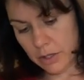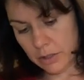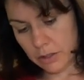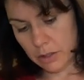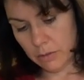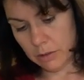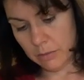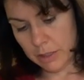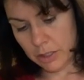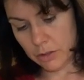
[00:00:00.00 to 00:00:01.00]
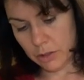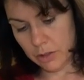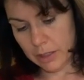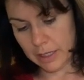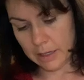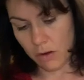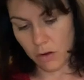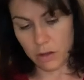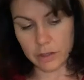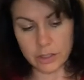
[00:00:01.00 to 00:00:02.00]
So you want to make sure you get
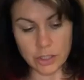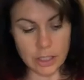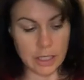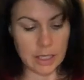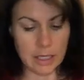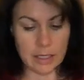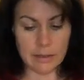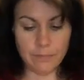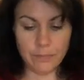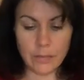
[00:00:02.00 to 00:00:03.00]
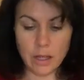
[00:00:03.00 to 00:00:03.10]
all that you can.